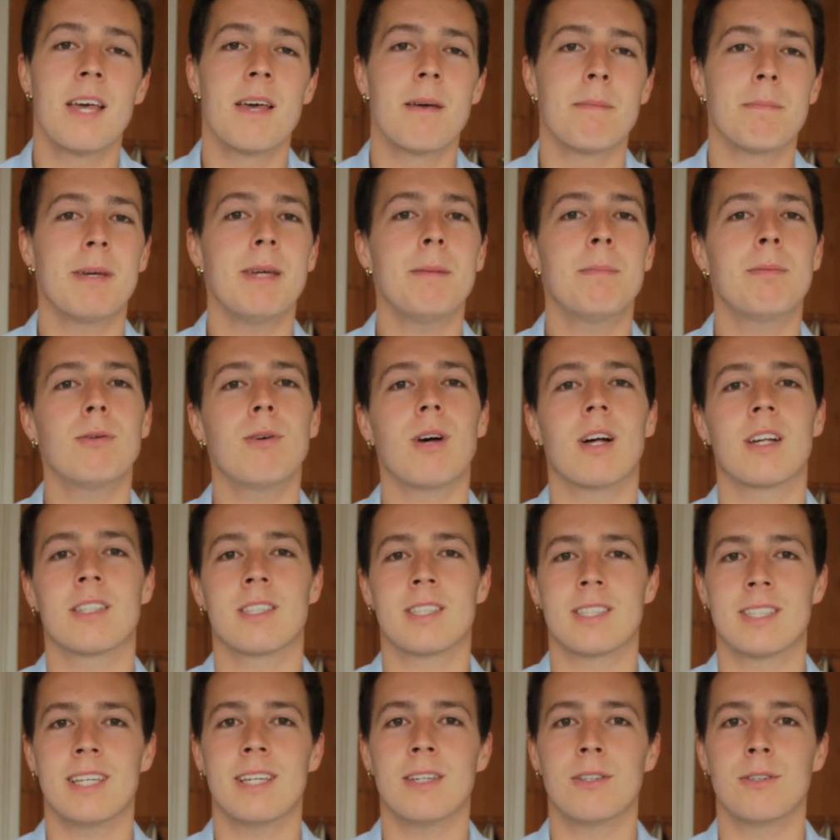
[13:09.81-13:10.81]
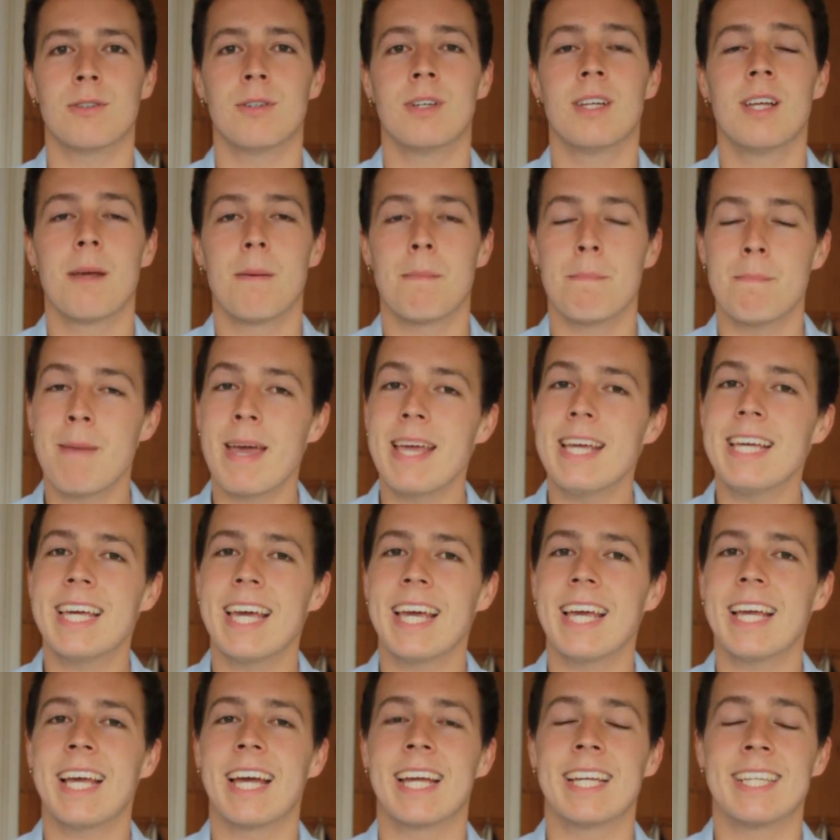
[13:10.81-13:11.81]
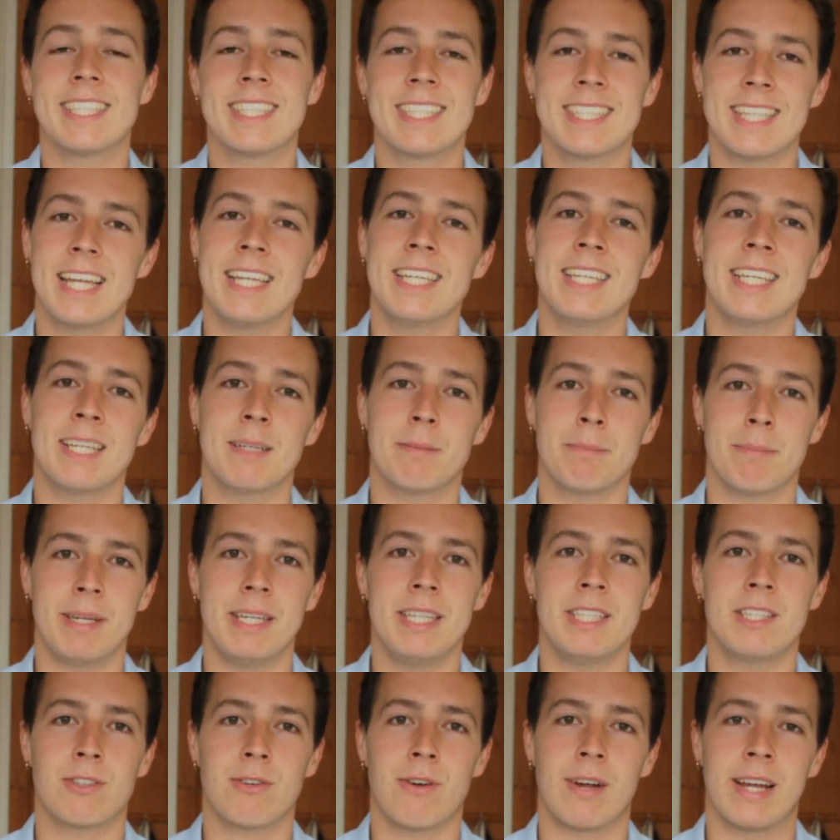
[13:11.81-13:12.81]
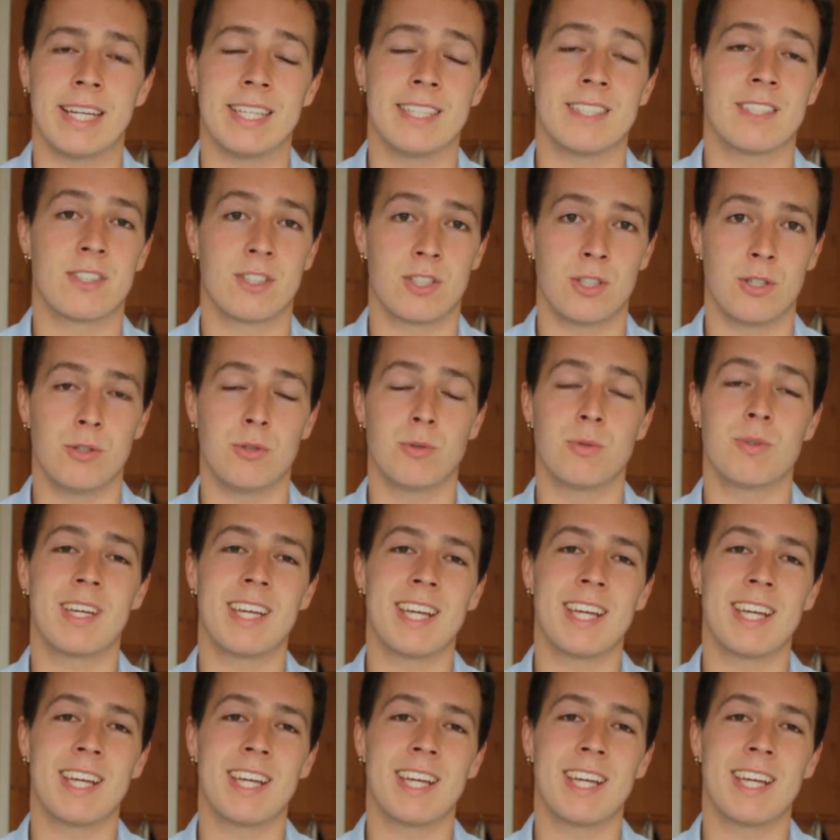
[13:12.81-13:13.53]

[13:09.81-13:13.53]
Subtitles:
people are still making and sending peace cranes to